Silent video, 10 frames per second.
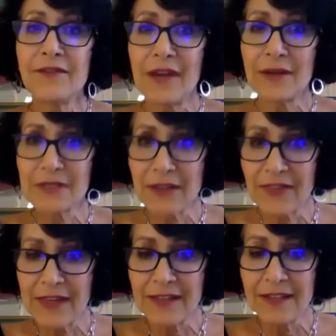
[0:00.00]
found
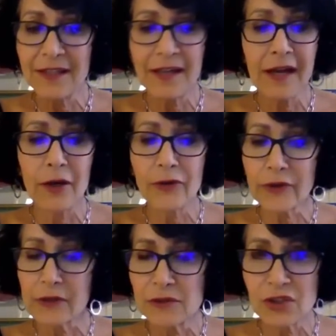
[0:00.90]
out they needed a health
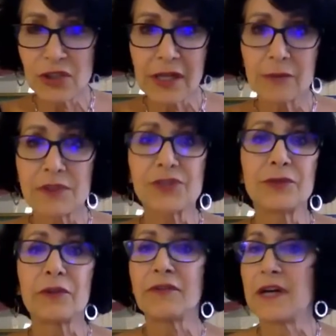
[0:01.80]
coach, and I was
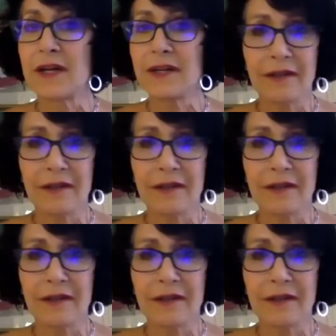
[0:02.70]
certified,